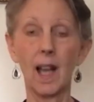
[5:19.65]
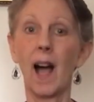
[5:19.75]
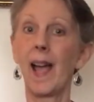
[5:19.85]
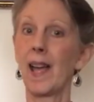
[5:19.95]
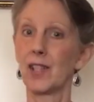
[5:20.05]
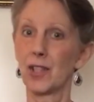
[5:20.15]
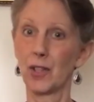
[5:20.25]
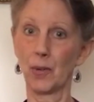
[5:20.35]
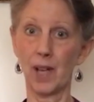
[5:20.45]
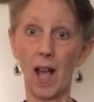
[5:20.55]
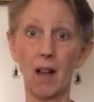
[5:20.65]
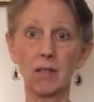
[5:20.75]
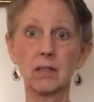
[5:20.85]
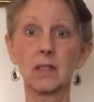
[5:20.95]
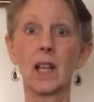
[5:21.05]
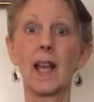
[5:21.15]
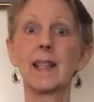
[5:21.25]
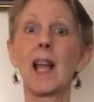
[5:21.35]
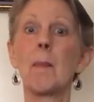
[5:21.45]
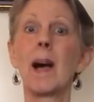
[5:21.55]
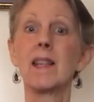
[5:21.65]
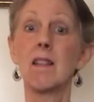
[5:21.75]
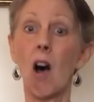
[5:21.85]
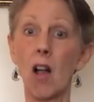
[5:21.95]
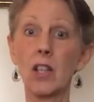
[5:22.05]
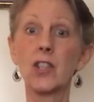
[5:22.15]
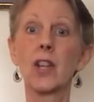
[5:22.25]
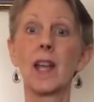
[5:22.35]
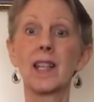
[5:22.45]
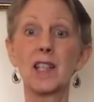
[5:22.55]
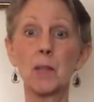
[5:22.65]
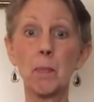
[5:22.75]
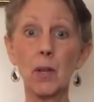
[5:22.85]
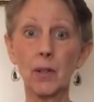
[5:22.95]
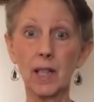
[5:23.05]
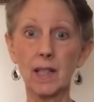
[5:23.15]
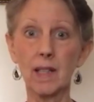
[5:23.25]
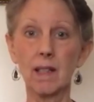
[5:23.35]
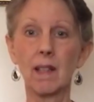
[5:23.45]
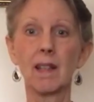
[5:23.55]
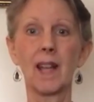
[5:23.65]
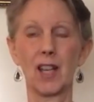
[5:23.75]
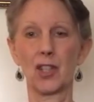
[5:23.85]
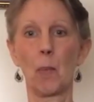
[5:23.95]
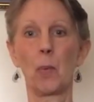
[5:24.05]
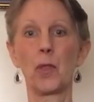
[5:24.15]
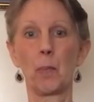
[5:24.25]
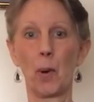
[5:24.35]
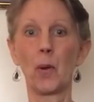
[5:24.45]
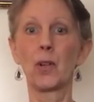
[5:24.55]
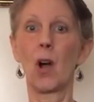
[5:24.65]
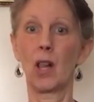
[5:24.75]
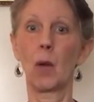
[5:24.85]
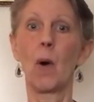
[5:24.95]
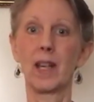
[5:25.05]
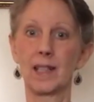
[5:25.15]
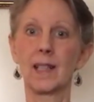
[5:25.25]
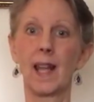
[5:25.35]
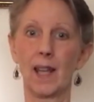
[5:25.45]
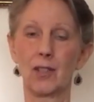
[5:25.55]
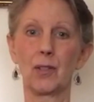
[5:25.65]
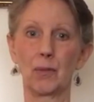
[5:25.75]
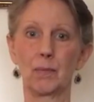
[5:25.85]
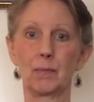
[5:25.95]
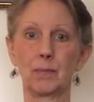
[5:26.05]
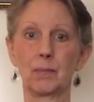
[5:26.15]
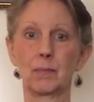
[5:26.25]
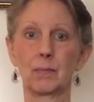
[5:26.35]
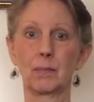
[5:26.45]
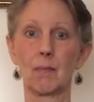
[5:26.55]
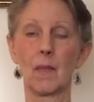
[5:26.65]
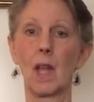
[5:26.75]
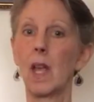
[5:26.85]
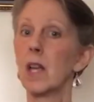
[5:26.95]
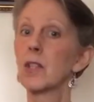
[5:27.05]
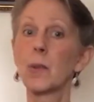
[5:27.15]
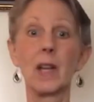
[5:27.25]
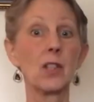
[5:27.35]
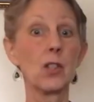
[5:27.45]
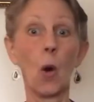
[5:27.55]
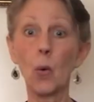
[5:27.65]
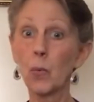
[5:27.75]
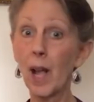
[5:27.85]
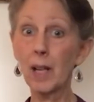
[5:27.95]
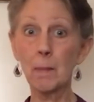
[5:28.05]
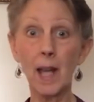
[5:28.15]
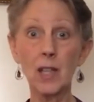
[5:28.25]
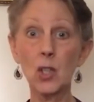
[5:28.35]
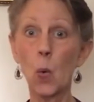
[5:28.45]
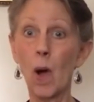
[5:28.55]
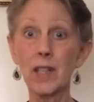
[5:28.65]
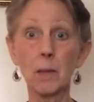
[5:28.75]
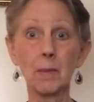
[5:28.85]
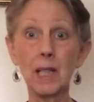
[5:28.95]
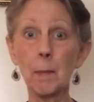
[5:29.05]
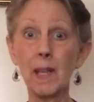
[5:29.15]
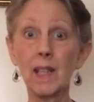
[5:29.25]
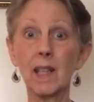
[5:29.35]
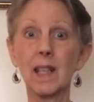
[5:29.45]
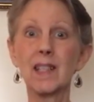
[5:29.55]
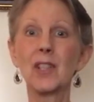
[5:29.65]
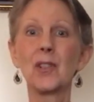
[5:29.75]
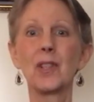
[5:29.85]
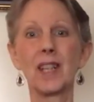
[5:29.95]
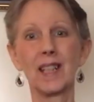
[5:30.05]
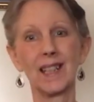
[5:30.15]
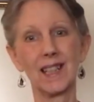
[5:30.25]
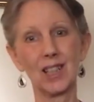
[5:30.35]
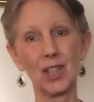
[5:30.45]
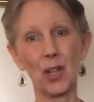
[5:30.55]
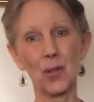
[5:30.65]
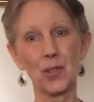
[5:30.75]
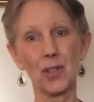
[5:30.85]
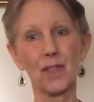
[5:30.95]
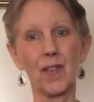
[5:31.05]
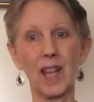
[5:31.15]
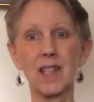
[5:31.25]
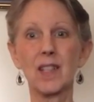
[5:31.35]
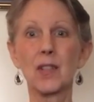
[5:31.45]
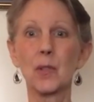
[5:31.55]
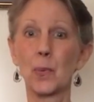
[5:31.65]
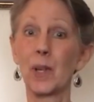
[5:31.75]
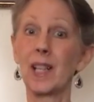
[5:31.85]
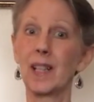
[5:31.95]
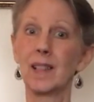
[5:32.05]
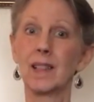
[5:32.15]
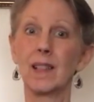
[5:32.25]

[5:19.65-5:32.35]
I had to slow down and let my knowledge and experience catch up with the protocol I wanted to get to. So I don't recommend quantum leaping until you get a little closer to phase 3.